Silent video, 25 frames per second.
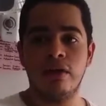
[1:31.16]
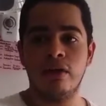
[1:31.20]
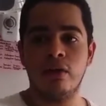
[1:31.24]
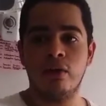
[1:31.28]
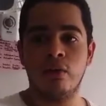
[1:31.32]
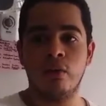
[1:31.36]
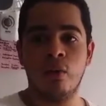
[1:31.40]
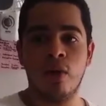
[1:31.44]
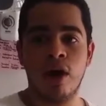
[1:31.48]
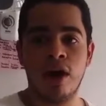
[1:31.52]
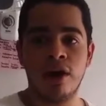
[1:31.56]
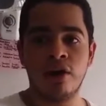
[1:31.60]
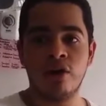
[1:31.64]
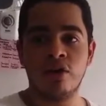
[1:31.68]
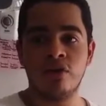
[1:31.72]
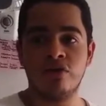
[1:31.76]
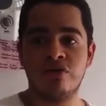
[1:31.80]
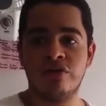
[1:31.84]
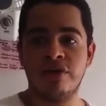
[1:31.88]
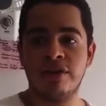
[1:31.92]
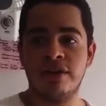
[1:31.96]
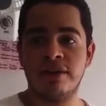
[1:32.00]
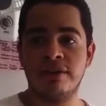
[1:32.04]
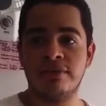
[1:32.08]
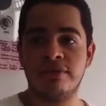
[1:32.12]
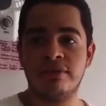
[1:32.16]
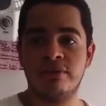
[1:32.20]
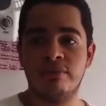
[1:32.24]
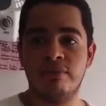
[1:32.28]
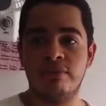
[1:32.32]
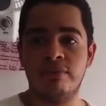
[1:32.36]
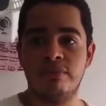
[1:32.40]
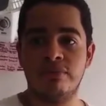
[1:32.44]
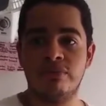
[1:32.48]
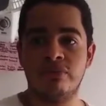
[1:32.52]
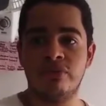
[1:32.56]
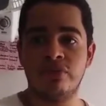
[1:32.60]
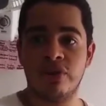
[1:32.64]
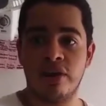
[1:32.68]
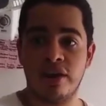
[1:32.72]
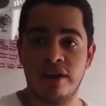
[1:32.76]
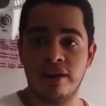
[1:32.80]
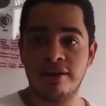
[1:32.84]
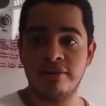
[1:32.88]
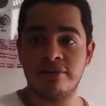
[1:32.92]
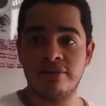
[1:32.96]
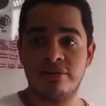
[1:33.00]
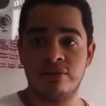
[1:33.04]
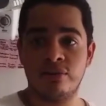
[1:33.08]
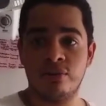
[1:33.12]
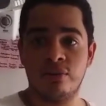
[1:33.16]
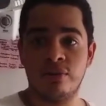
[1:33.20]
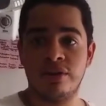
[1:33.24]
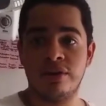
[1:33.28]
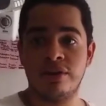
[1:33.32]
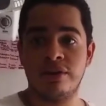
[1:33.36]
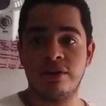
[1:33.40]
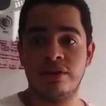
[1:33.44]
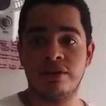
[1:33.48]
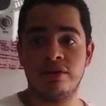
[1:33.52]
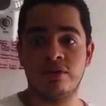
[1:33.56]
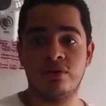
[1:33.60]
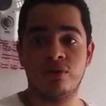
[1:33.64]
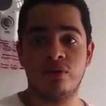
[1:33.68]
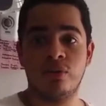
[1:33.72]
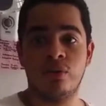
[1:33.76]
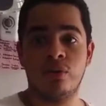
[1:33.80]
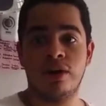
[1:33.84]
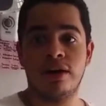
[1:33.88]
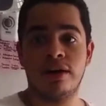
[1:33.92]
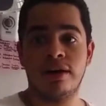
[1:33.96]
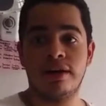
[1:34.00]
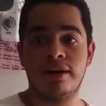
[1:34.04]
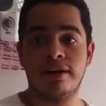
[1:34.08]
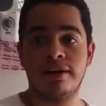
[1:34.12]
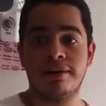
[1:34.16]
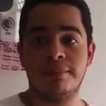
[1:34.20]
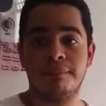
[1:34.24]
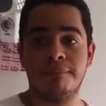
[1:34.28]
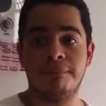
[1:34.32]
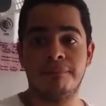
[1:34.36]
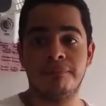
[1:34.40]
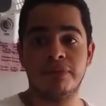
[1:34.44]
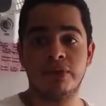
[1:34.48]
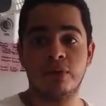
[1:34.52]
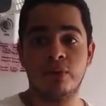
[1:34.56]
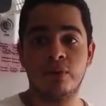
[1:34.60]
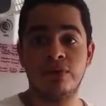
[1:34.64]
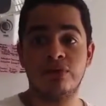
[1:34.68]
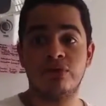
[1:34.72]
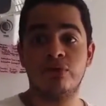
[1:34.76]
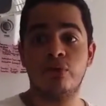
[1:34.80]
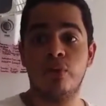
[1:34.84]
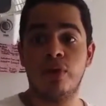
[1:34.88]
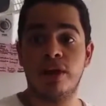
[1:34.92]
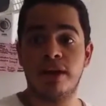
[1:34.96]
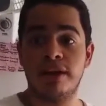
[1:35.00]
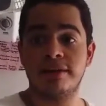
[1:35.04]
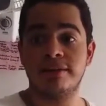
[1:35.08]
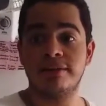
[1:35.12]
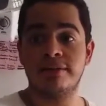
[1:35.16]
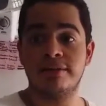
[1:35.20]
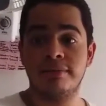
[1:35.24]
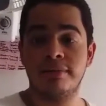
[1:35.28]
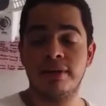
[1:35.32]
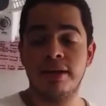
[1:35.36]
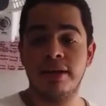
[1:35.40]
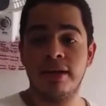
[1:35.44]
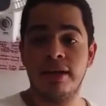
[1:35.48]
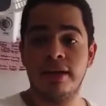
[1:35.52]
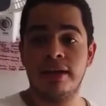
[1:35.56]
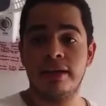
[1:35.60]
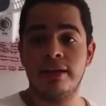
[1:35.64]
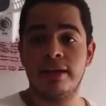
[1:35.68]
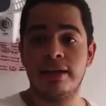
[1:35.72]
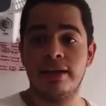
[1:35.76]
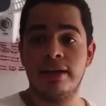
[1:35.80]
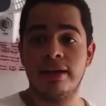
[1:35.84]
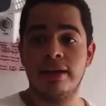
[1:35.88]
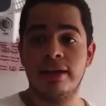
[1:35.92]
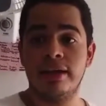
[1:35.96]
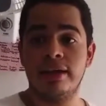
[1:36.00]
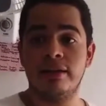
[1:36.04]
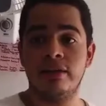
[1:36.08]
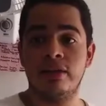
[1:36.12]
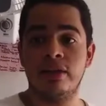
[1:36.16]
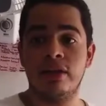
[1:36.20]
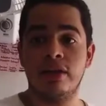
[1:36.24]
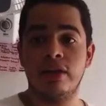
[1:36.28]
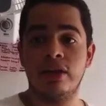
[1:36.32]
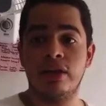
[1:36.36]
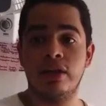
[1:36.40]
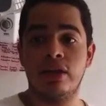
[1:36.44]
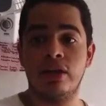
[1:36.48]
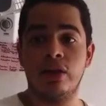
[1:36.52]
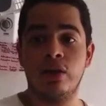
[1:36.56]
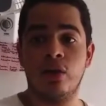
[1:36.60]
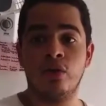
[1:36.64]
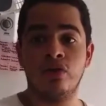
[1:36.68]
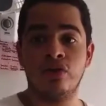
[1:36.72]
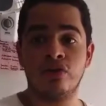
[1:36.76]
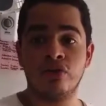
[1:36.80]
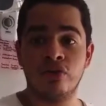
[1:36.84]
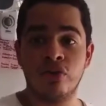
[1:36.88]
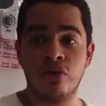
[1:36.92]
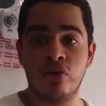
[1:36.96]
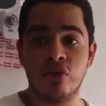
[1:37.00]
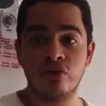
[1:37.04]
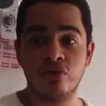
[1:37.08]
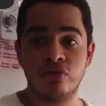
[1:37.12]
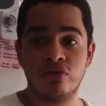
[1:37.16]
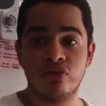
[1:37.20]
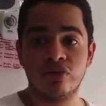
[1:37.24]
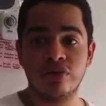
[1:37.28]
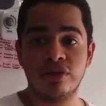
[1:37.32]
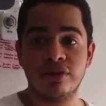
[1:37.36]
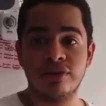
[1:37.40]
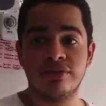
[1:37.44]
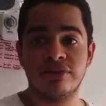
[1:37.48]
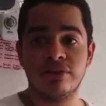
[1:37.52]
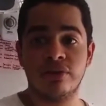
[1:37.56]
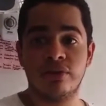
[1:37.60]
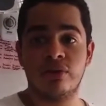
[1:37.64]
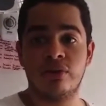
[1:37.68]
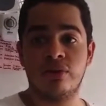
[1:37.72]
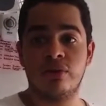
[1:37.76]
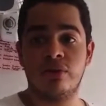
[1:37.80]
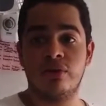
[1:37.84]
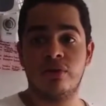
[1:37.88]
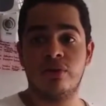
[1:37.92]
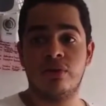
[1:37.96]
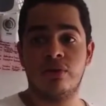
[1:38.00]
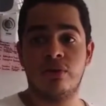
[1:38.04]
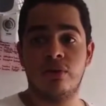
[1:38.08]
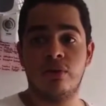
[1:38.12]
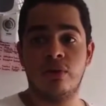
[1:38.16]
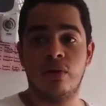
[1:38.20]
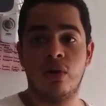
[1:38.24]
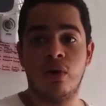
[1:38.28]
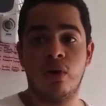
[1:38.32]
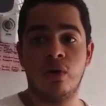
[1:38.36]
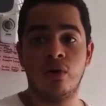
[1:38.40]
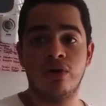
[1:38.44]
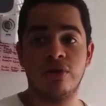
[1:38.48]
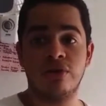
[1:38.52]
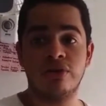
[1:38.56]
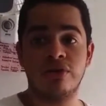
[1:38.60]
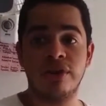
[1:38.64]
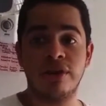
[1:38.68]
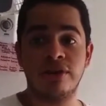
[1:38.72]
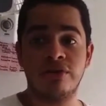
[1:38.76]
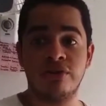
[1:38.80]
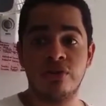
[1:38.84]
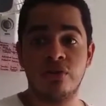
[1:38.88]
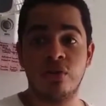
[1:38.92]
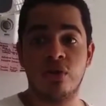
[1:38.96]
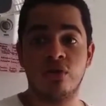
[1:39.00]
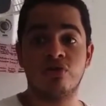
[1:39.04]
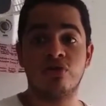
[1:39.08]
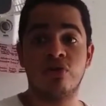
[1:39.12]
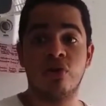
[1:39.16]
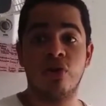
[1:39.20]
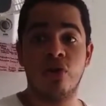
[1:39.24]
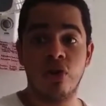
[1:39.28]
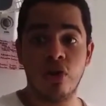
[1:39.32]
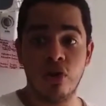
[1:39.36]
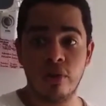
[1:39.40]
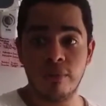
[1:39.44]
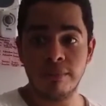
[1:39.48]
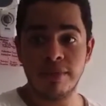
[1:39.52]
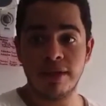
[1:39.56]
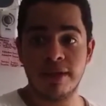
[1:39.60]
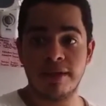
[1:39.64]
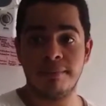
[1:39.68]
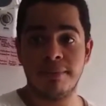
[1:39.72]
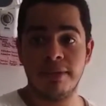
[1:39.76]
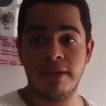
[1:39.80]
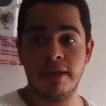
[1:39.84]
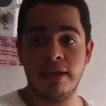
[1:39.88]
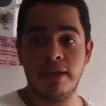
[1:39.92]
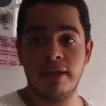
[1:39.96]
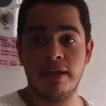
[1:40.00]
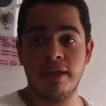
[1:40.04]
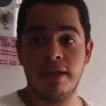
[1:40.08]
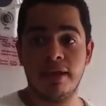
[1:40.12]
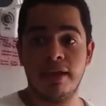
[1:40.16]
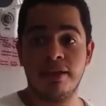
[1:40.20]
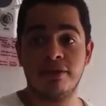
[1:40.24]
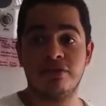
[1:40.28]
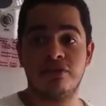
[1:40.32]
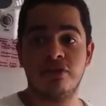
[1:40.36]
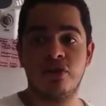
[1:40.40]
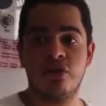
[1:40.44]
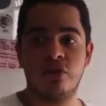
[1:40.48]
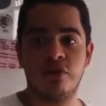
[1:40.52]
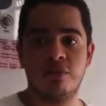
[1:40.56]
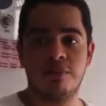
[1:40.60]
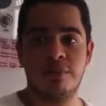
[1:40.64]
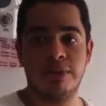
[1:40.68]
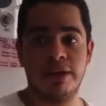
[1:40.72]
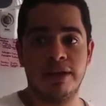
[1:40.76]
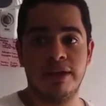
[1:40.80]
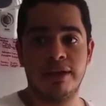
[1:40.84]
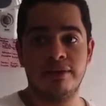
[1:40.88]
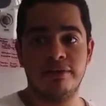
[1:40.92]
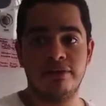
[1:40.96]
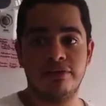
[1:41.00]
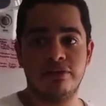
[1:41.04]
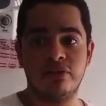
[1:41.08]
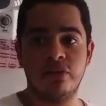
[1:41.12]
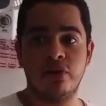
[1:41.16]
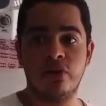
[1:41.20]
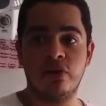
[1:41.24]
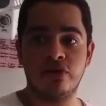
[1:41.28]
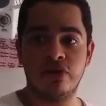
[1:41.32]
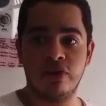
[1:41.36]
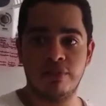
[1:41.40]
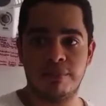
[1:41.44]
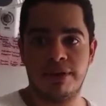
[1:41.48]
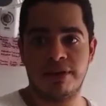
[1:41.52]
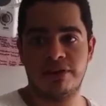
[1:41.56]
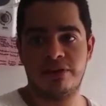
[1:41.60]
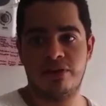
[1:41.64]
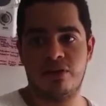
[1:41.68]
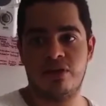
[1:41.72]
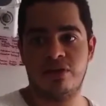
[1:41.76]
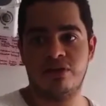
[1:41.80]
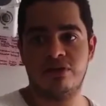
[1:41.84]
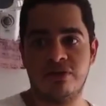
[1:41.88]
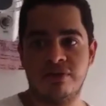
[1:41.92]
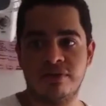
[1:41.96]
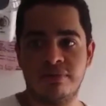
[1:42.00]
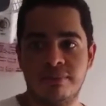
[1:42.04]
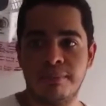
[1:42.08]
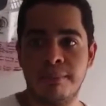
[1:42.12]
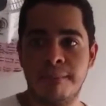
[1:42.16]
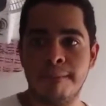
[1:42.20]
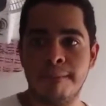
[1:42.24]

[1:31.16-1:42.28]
one of the traits which was the other countries or other region of Colombia stereotype us.